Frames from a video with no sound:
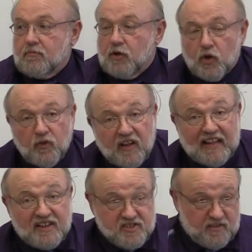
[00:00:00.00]
You know, the
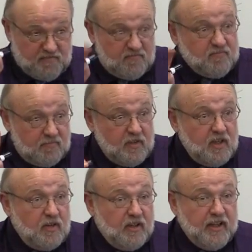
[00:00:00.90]
lesson.
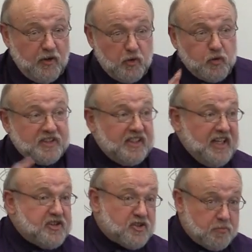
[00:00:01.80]
In other words, what the
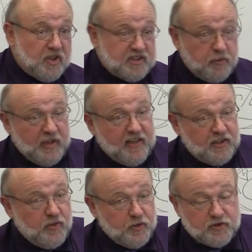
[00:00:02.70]
teacher's book said we had to
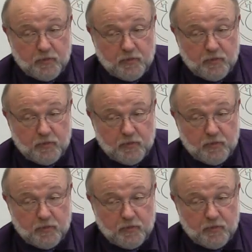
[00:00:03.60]
go through.